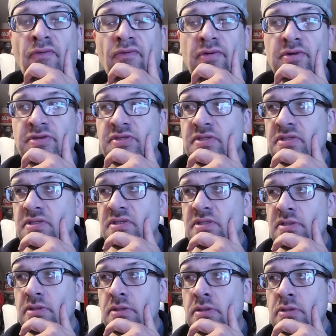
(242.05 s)

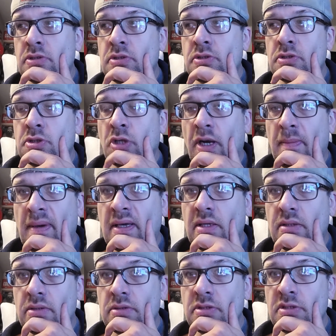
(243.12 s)
versus Shawn
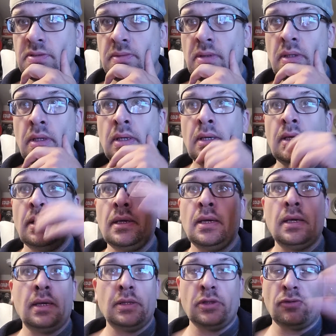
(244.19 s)
Michaels.
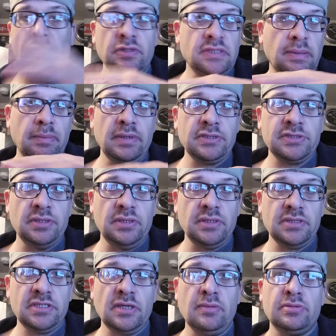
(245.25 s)
The reason I mention
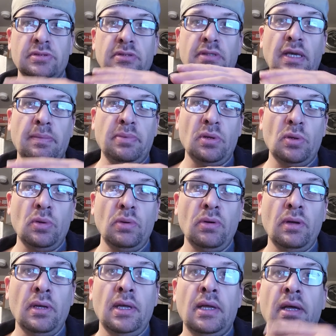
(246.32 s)
this, it was the
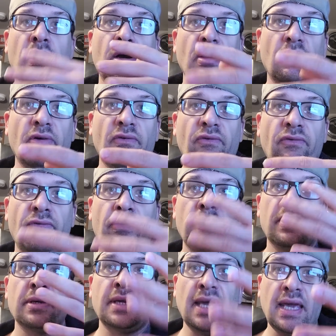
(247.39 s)
debut of
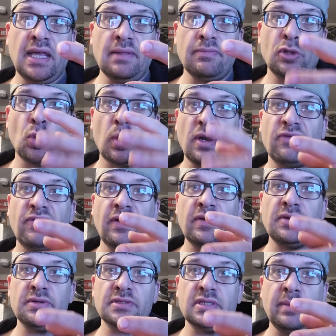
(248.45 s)
Kane, 25
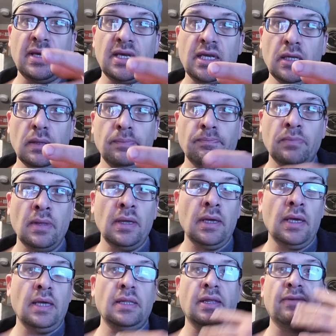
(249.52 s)
years in the making.
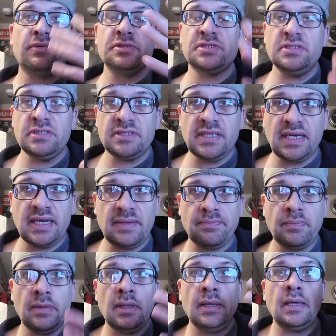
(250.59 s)
And ever since that,